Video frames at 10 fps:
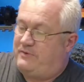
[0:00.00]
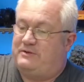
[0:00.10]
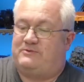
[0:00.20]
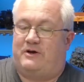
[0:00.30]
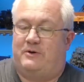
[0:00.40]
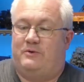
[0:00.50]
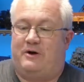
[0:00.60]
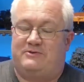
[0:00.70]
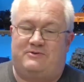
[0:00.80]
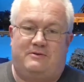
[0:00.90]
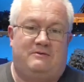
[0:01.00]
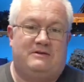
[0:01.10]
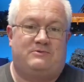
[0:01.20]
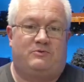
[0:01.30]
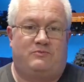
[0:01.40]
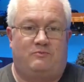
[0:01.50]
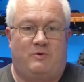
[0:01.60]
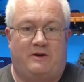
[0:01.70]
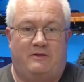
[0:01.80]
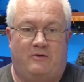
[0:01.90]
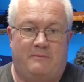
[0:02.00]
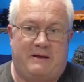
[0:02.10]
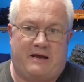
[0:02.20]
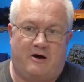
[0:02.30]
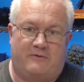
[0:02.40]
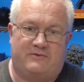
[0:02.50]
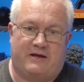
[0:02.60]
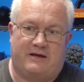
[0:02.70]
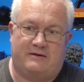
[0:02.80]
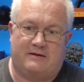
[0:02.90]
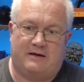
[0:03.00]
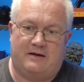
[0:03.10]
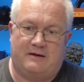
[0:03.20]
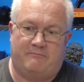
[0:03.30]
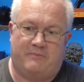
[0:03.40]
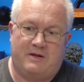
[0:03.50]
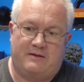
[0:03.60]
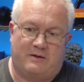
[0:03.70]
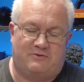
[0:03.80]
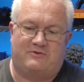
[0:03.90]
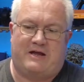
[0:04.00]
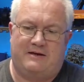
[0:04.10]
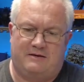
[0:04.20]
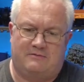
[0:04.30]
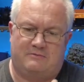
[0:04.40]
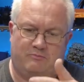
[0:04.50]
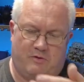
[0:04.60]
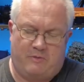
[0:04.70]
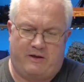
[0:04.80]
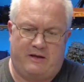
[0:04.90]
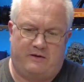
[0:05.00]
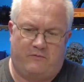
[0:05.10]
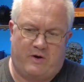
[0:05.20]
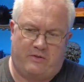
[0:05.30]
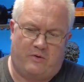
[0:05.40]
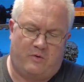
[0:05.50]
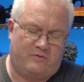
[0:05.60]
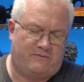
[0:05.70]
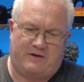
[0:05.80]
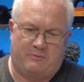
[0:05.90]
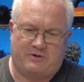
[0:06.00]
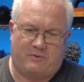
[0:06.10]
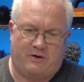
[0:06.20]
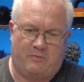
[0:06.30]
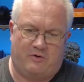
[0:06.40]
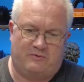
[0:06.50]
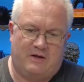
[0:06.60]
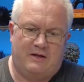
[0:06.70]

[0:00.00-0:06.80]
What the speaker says: So this was one of on the Metcalfe stand. There was a stand at one end of one of the halls. I forget which one it was.